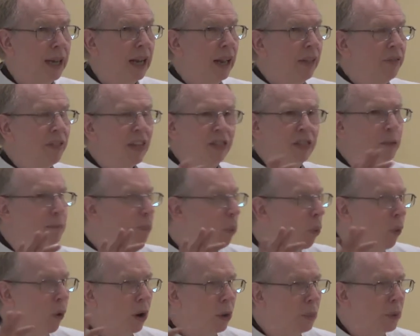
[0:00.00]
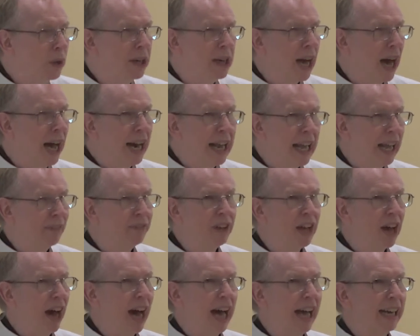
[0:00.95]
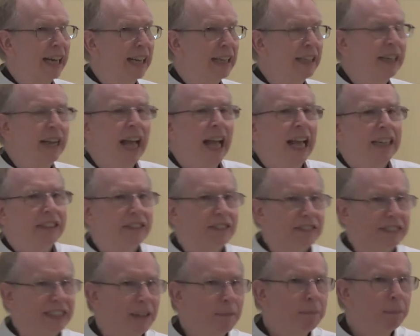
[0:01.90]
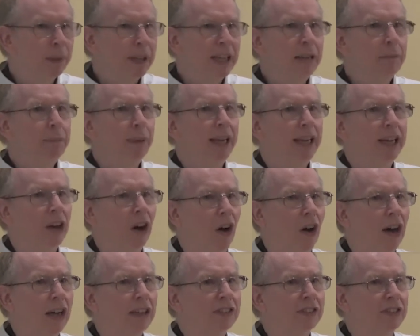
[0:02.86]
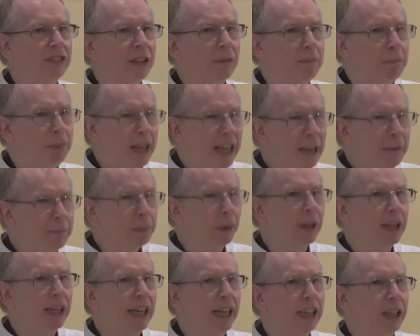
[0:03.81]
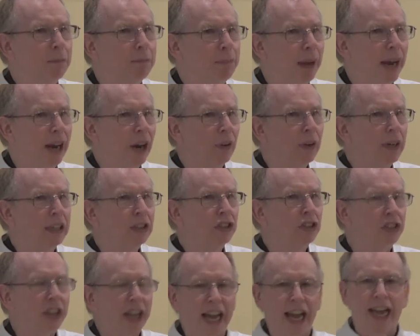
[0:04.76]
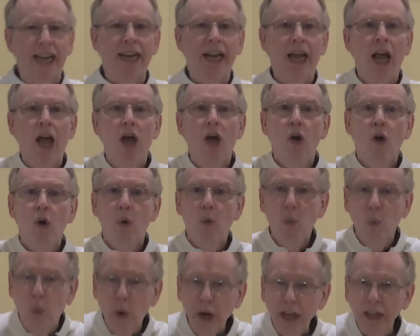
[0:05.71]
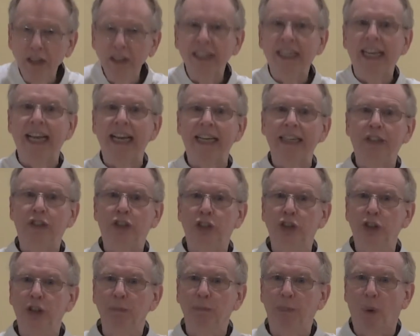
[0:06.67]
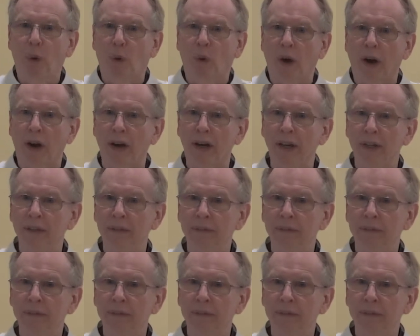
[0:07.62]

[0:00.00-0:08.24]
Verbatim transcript: that the poor would not have gotten, simply because the people in the parish said, We'll get it to the poor.